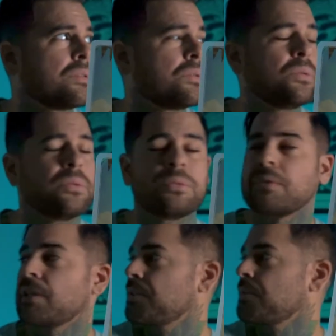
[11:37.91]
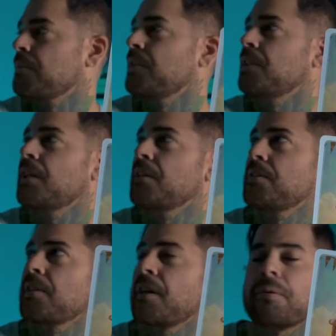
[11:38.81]
Ooh, that's a really loud
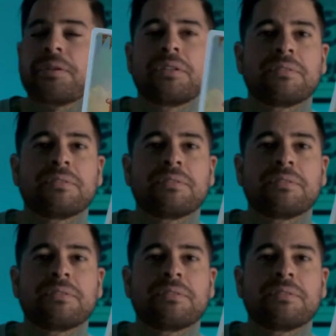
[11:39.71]
siren.